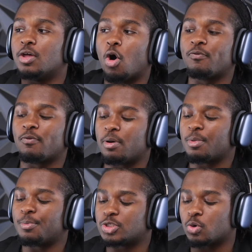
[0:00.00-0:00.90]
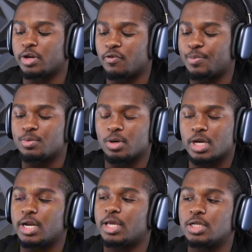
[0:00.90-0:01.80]
the overwhelming majority of people are
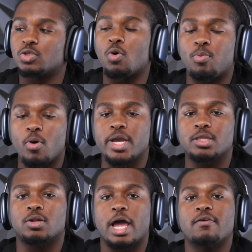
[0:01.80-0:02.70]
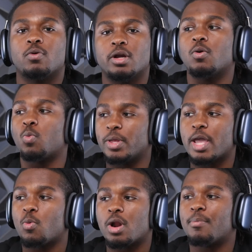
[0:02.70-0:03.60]
going to get to a point in their life where when
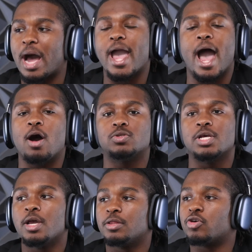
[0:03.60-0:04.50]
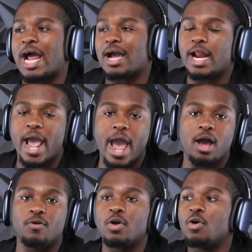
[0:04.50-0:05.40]
they want to buy a house, they're not going to
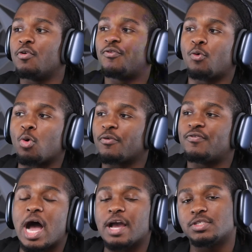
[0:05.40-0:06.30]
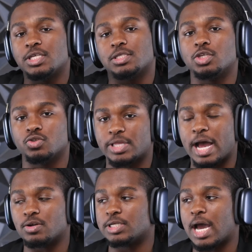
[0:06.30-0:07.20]
have $400,000, $500,000,
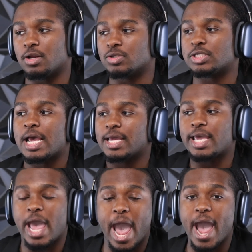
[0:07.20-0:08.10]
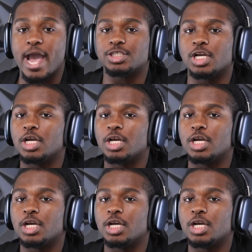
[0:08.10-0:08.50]
$600,000 cash